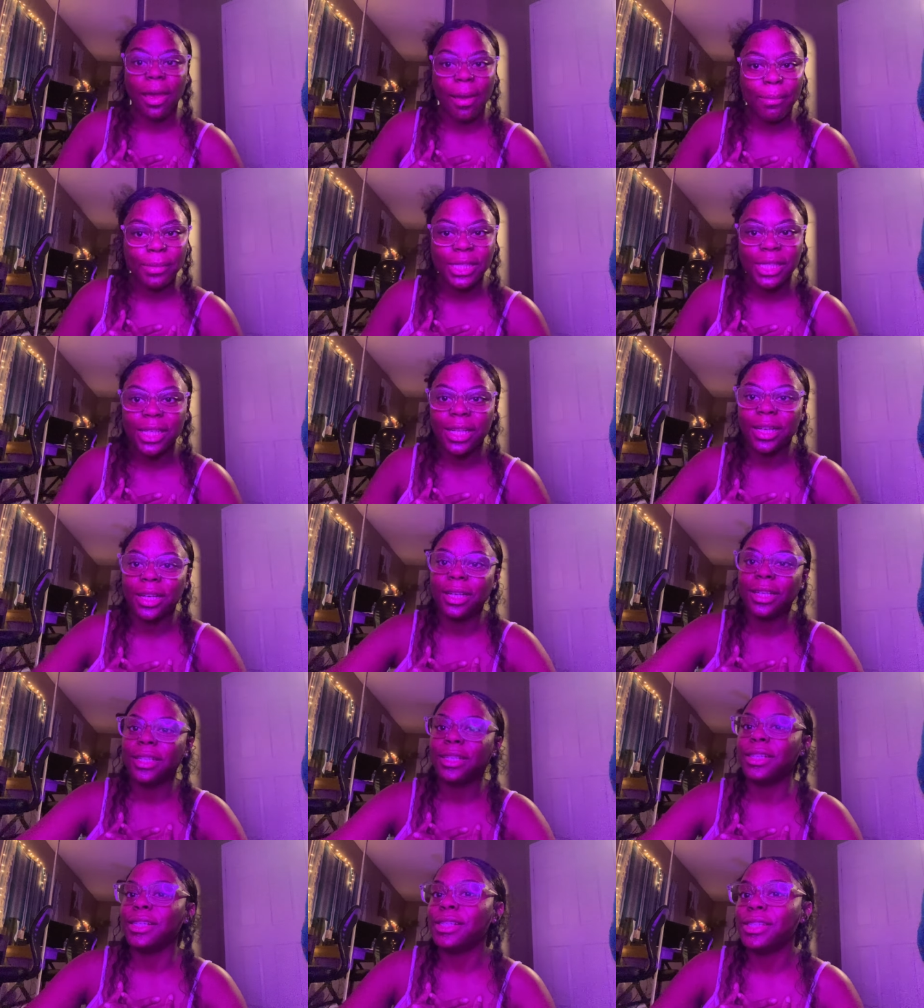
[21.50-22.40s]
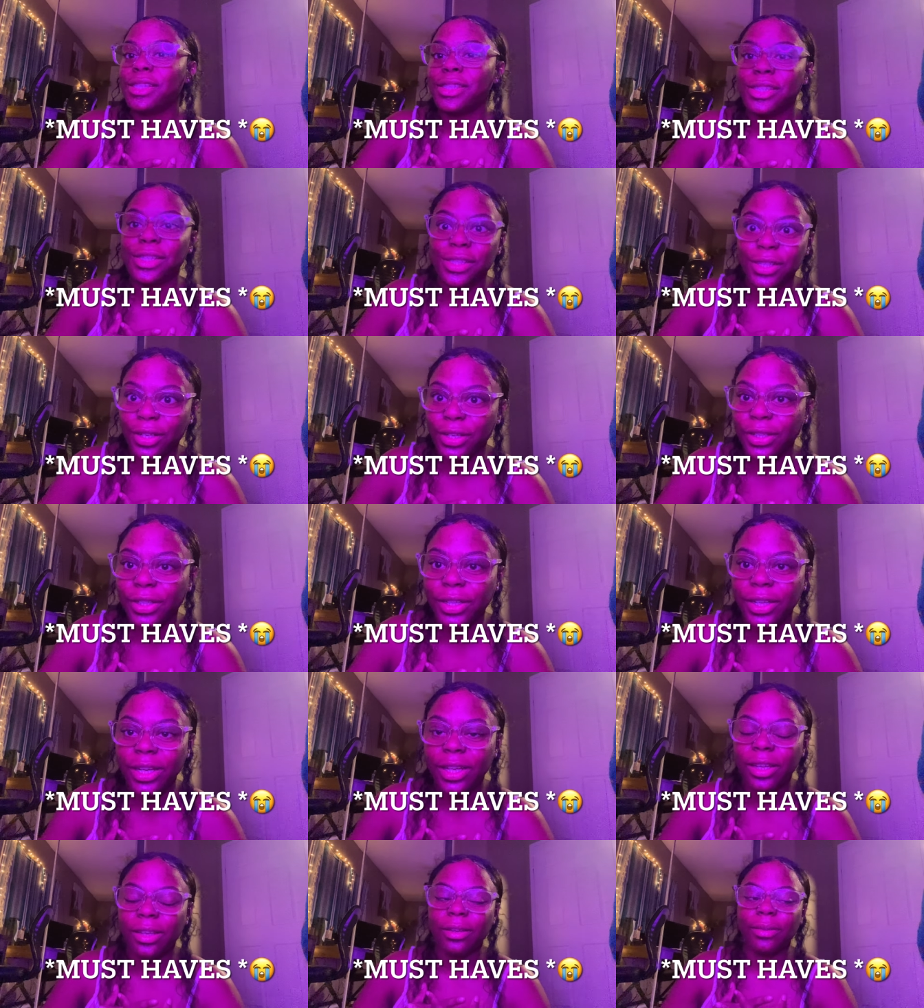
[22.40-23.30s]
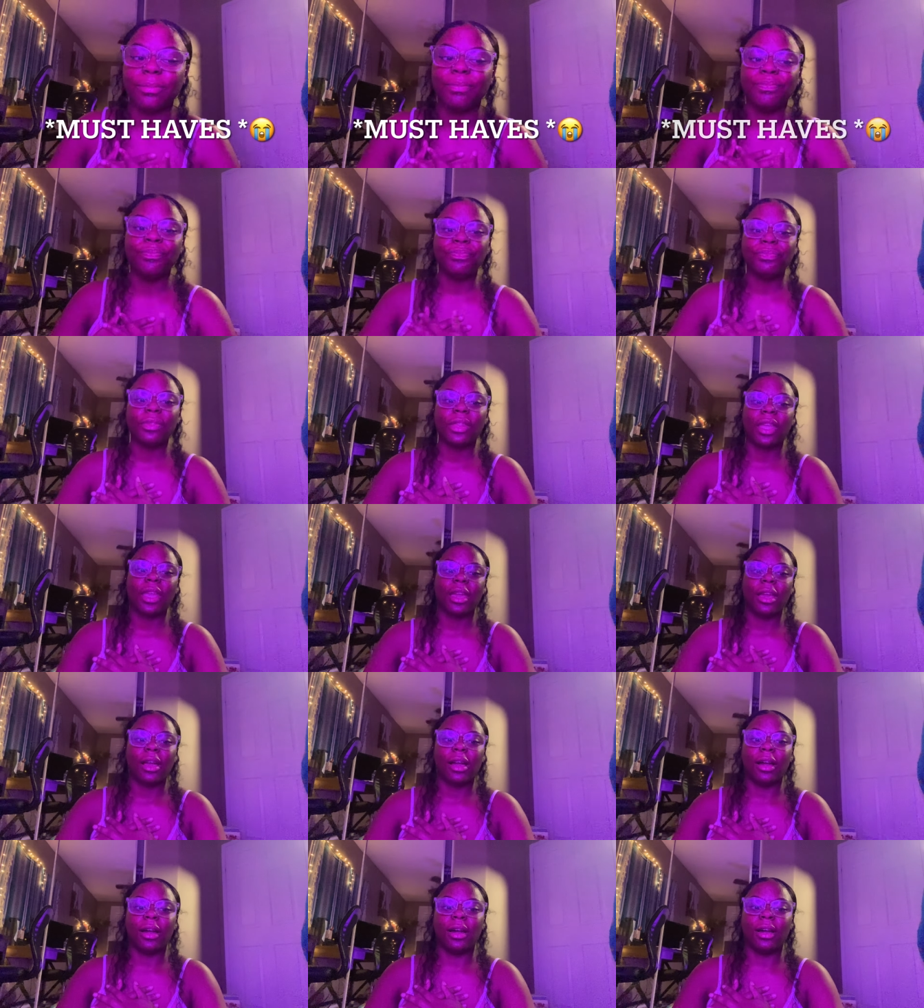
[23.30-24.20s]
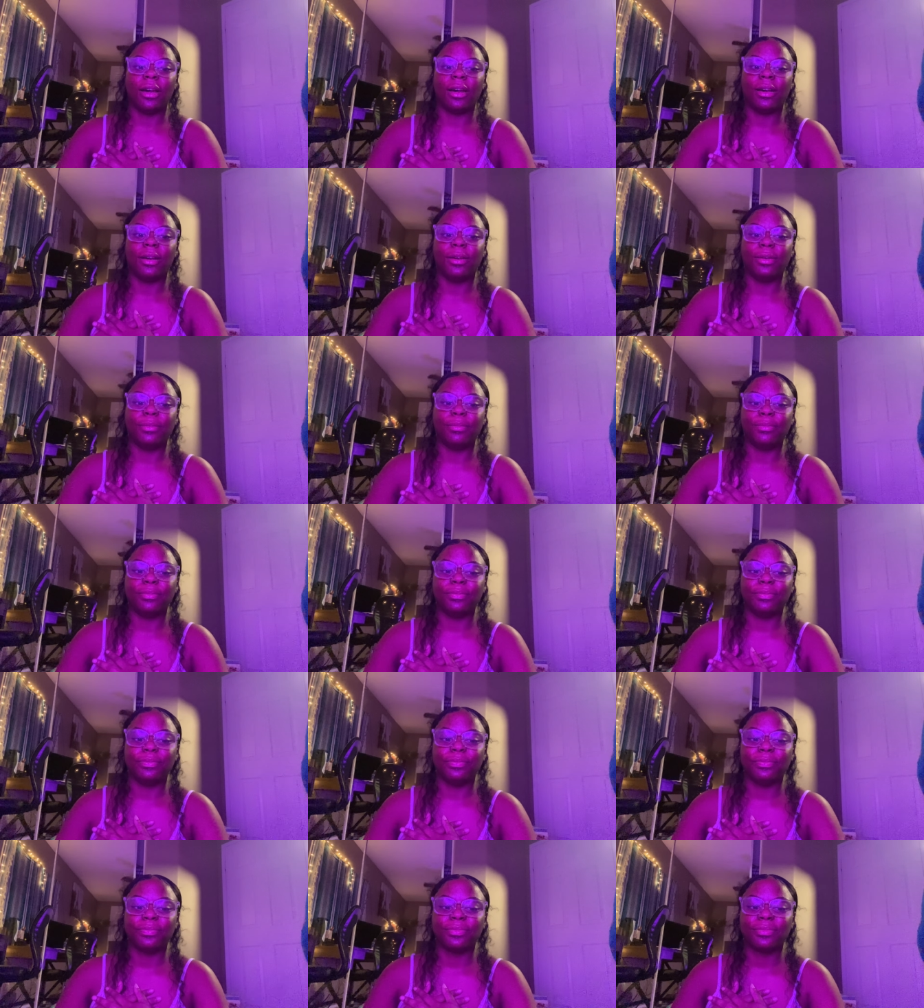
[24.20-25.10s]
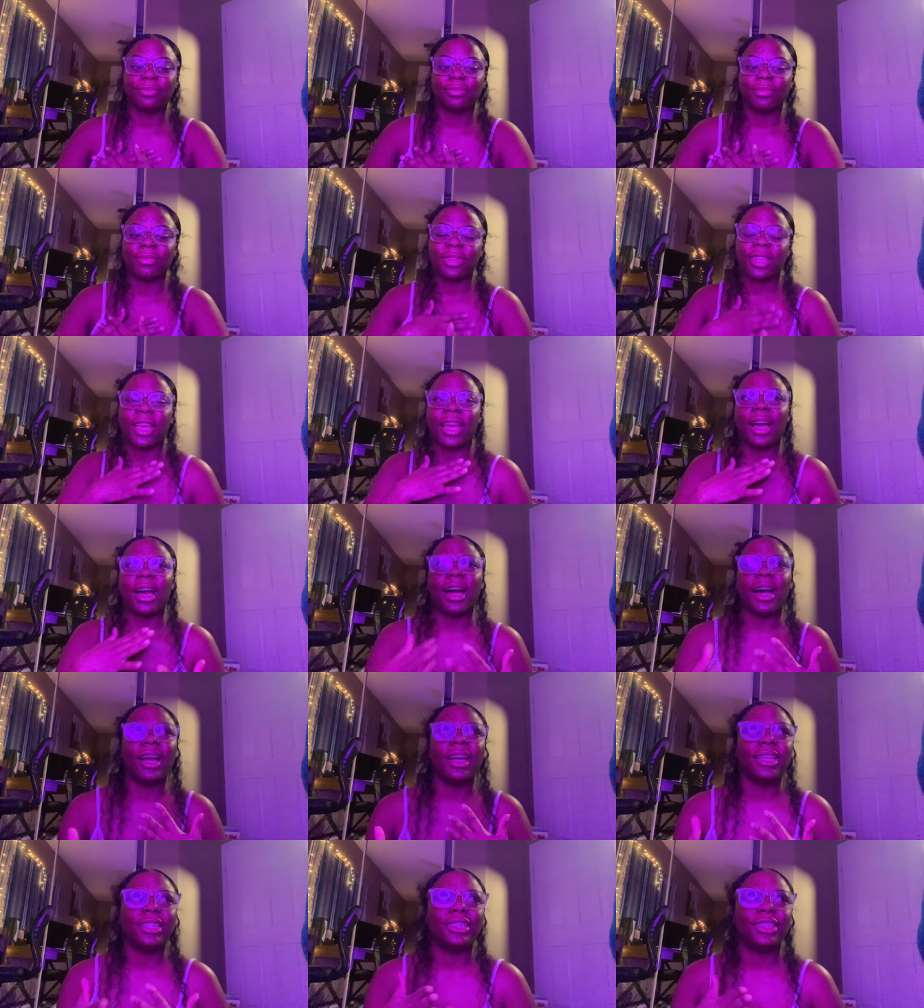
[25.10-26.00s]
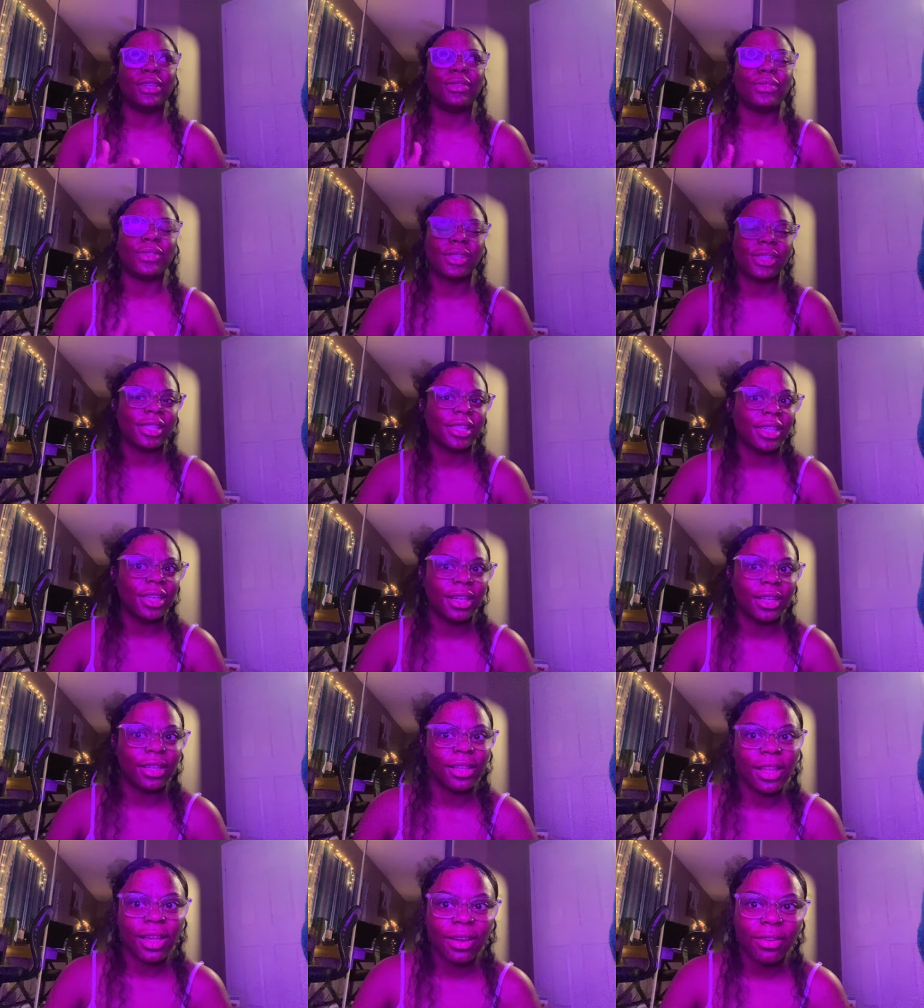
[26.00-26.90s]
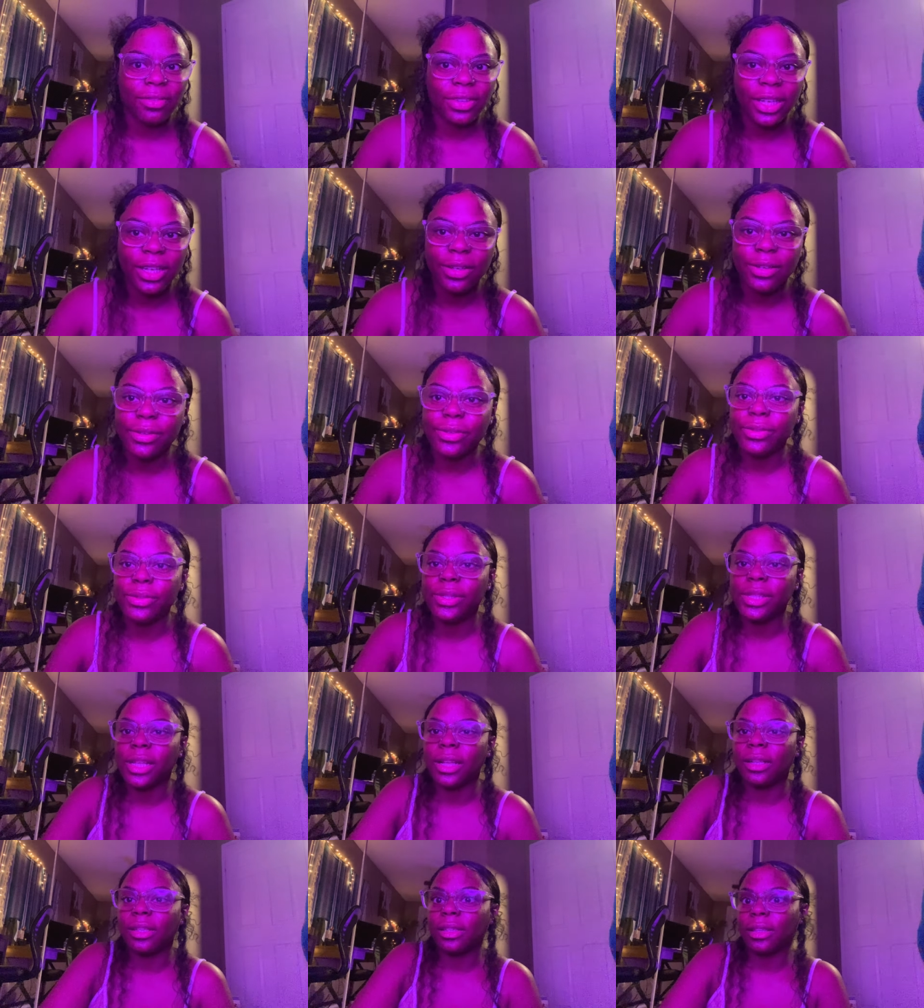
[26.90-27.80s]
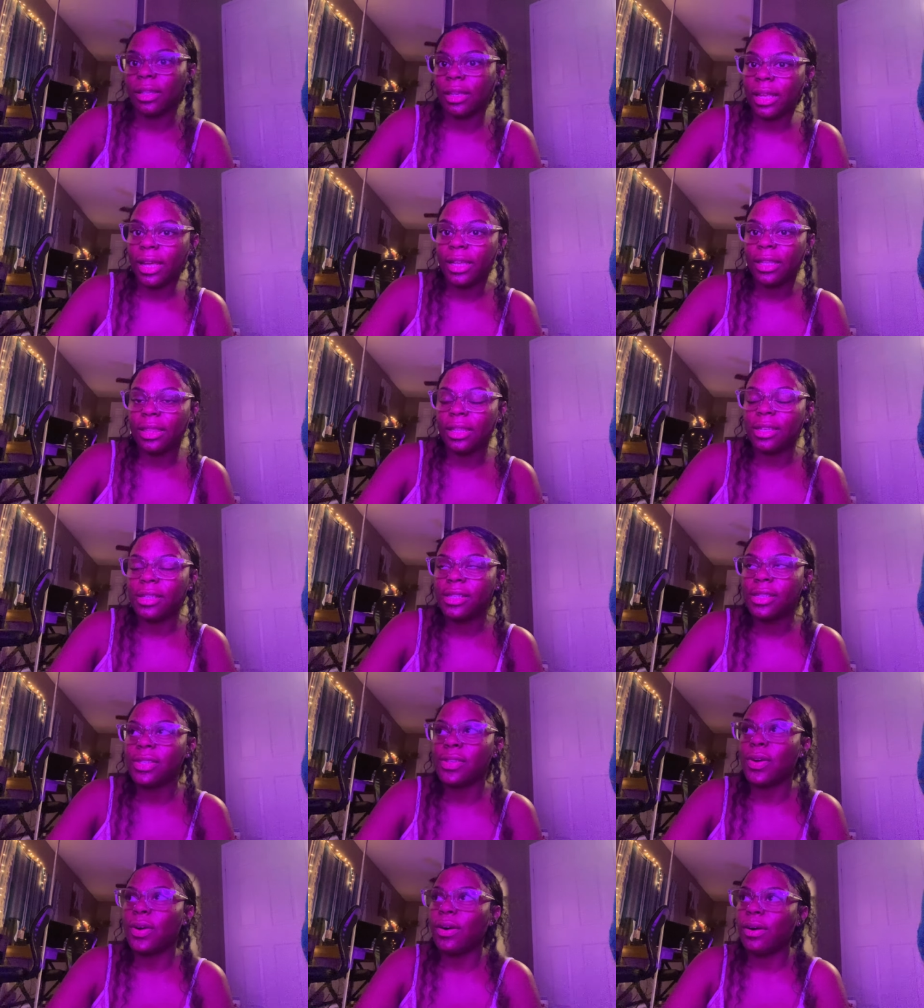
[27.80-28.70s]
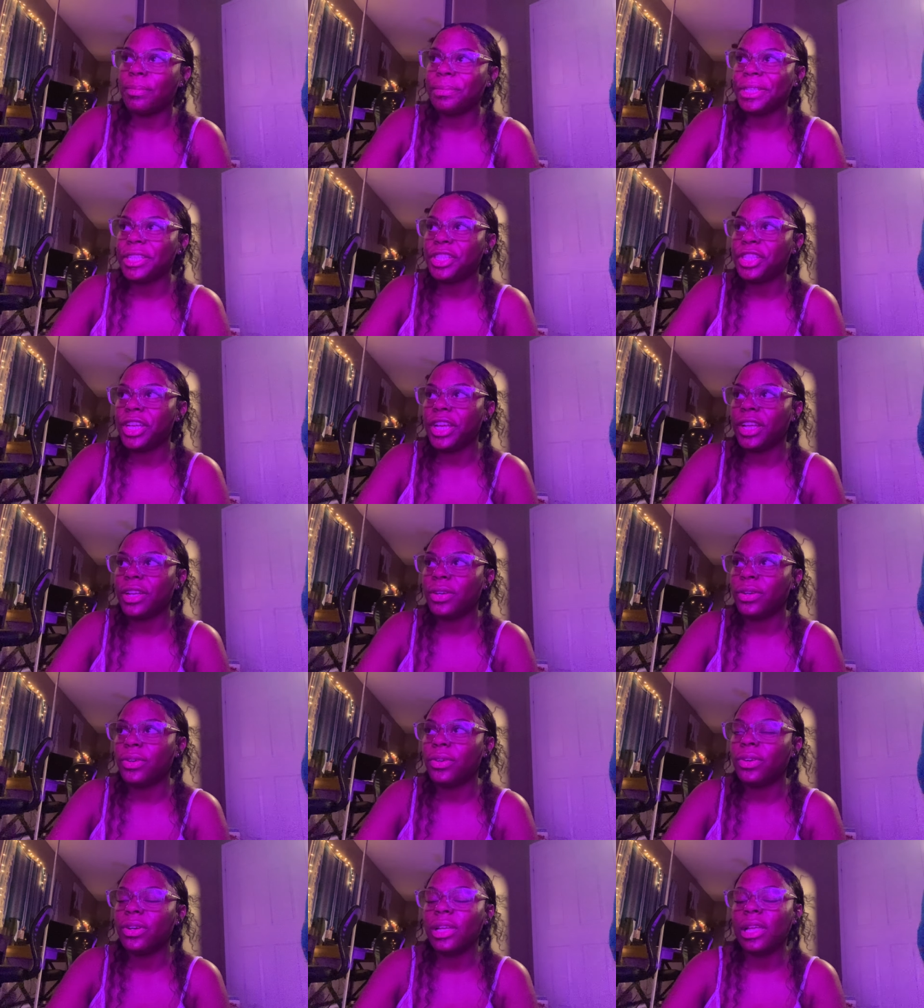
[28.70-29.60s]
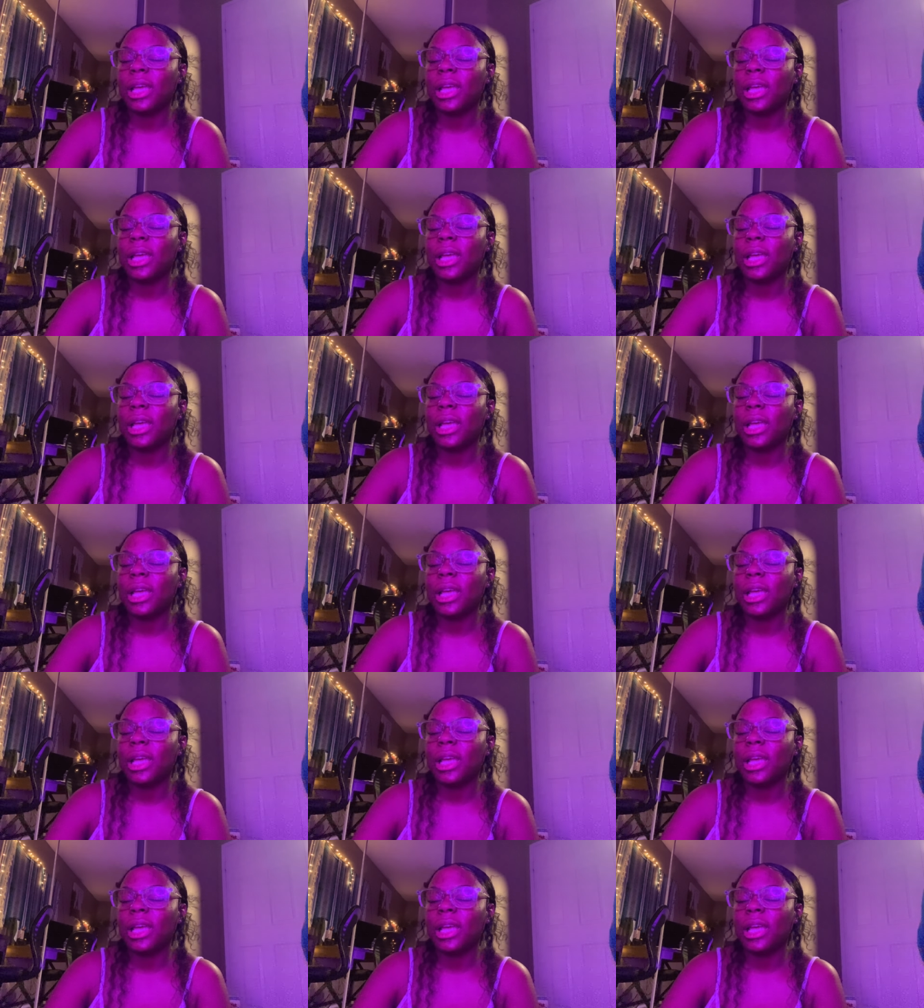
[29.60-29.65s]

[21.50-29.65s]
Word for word: Amazon starter kit. I don't see a lot of videos like this on my channel.